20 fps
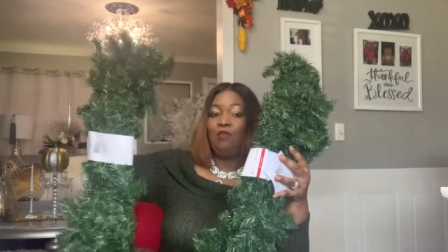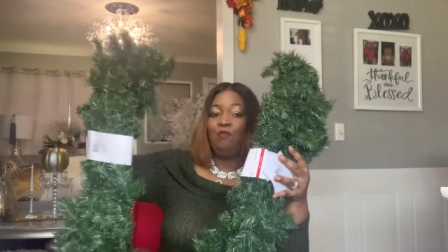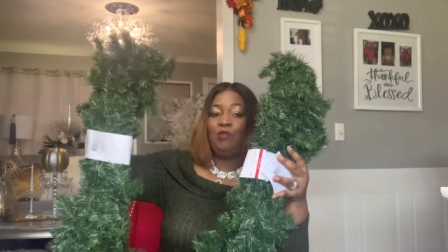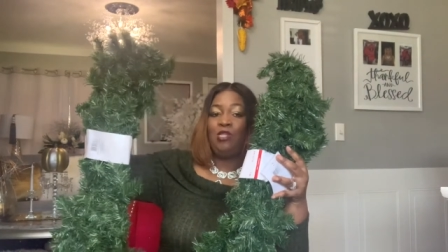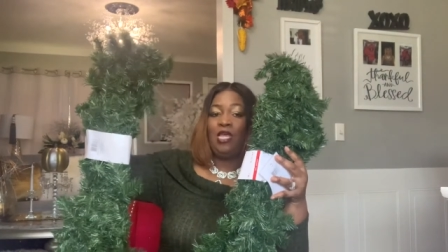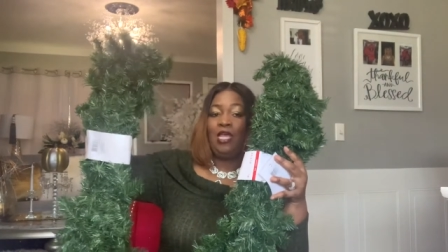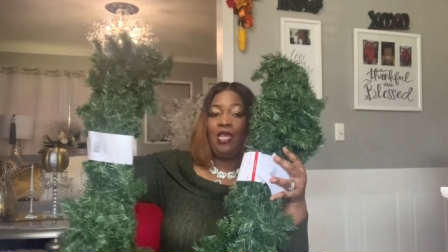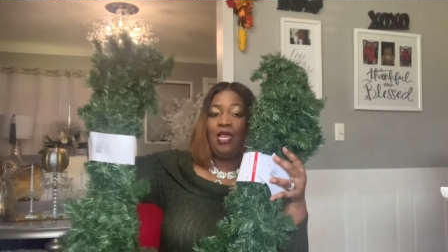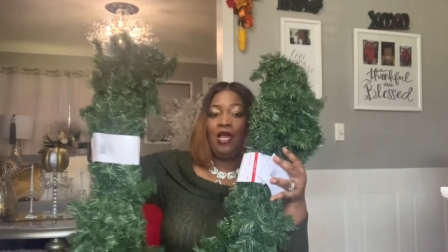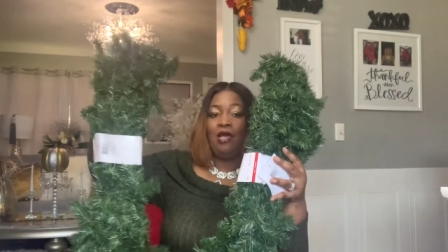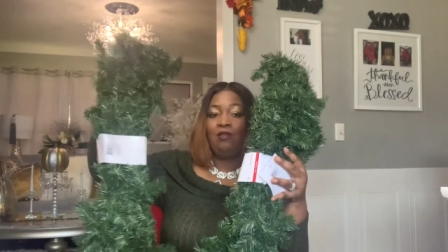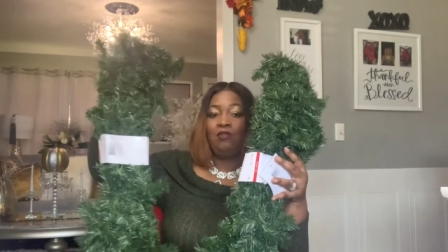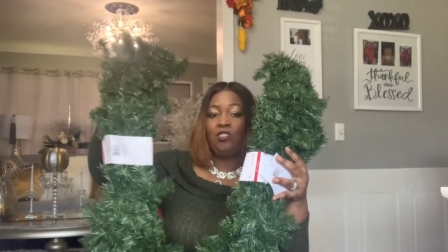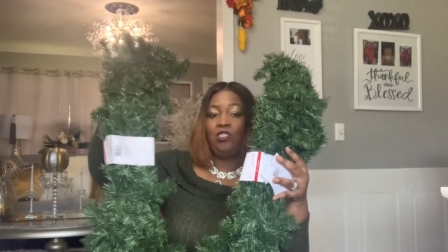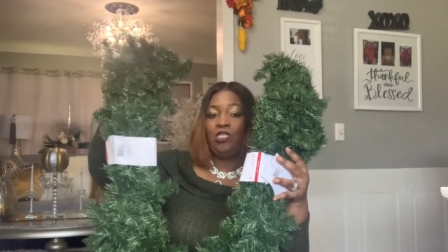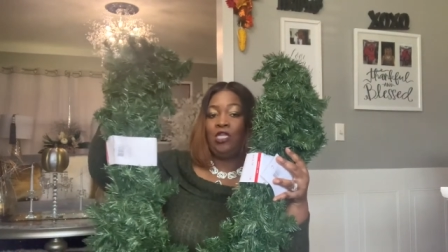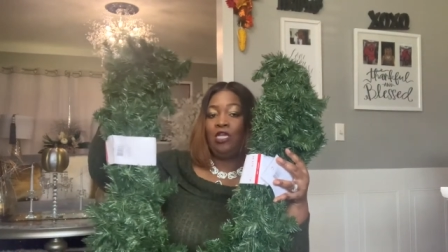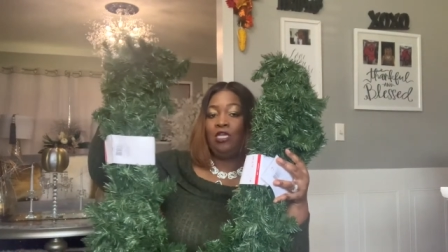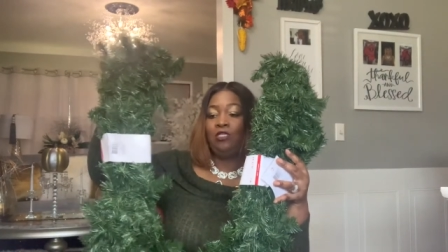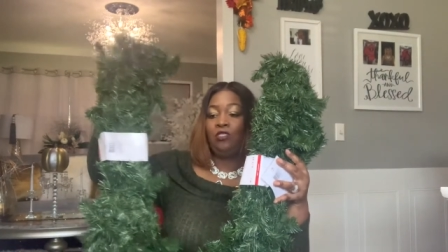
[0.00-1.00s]
playhouse
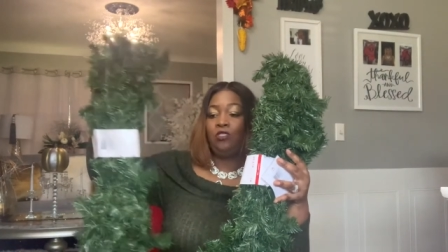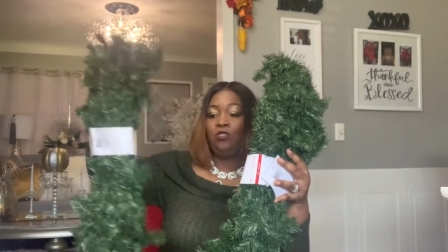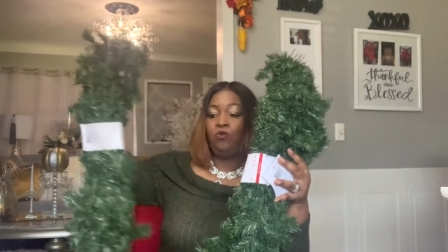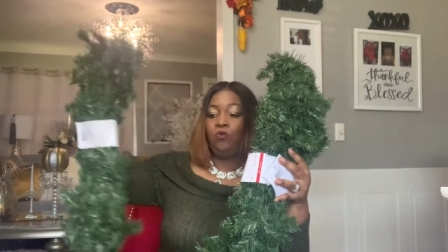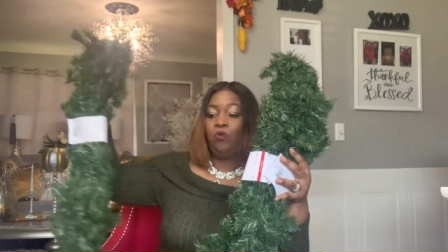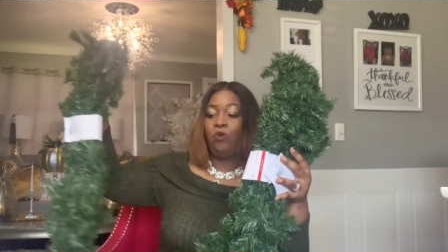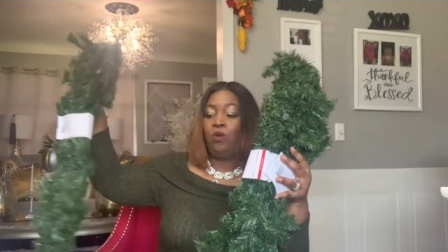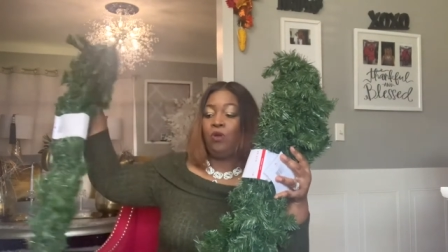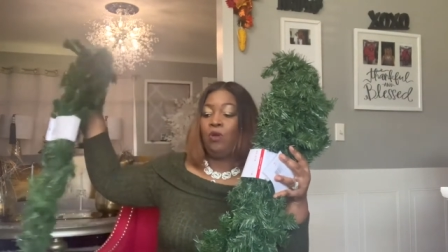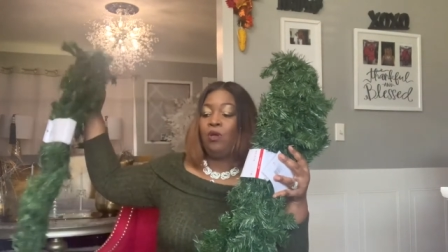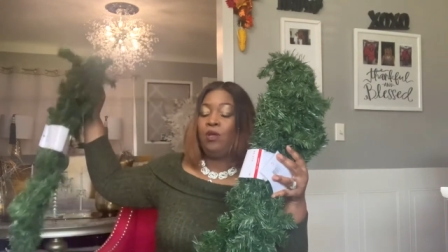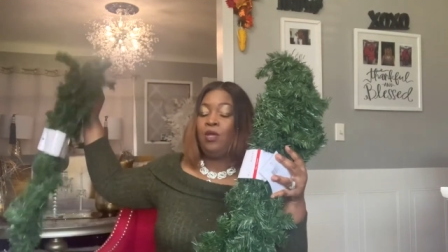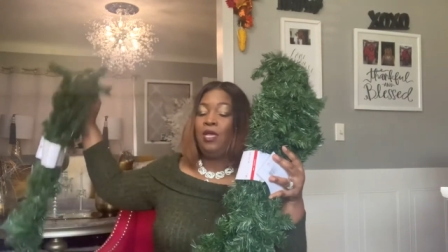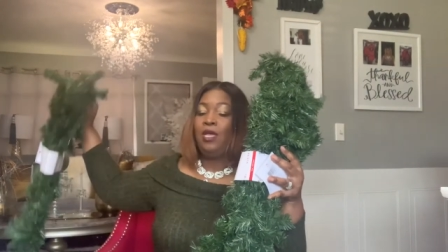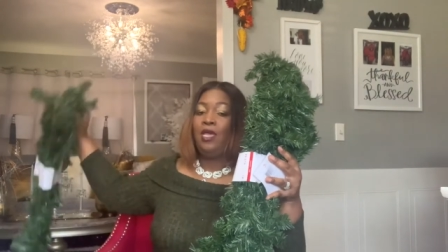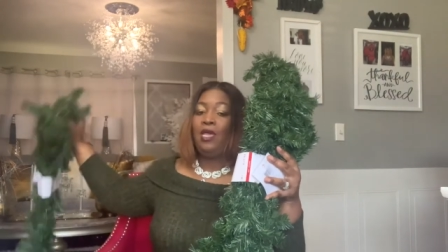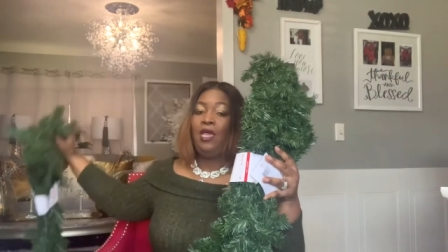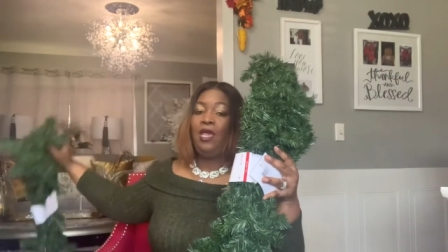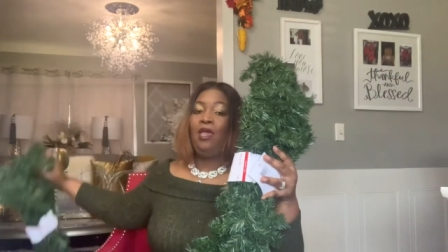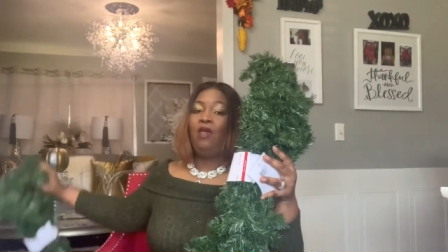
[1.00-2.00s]
next door.
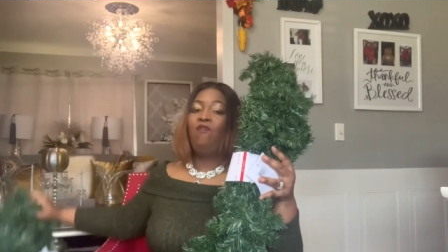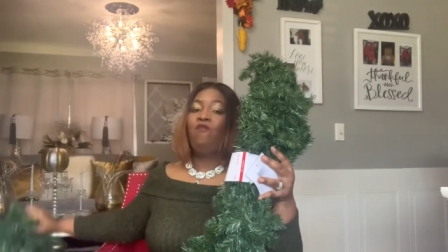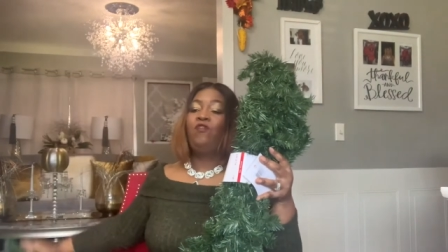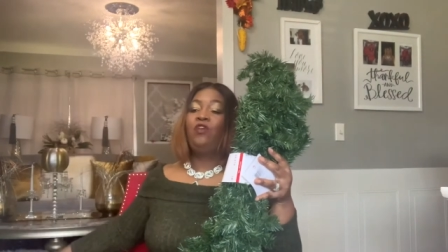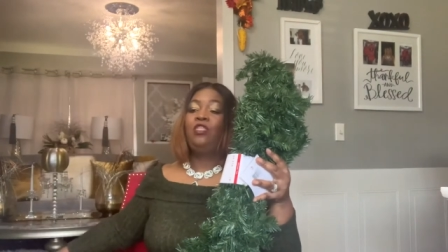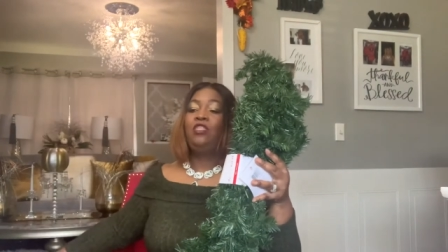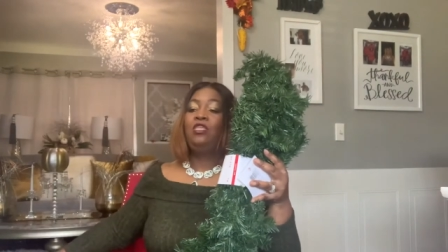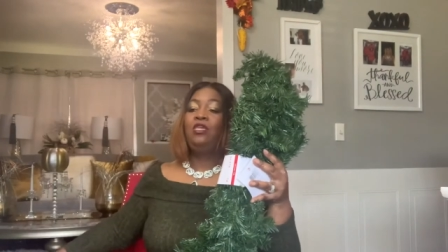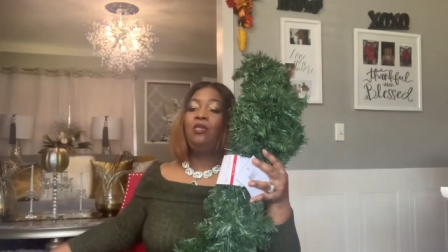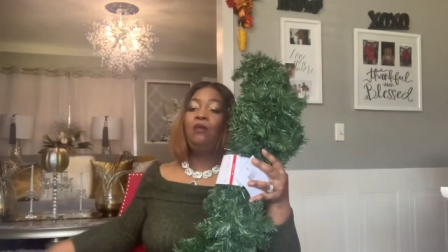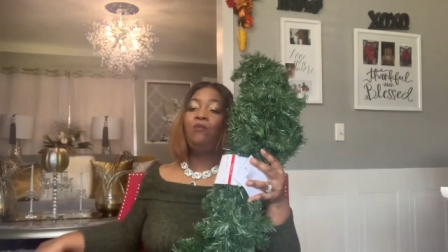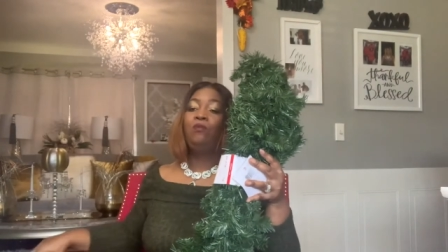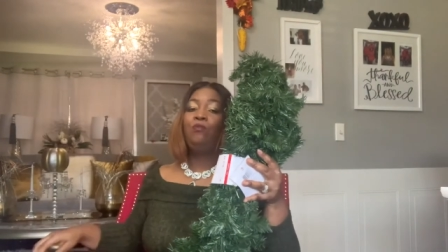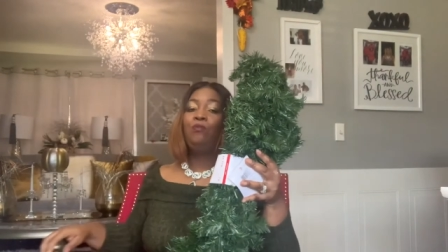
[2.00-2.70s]
Everything will be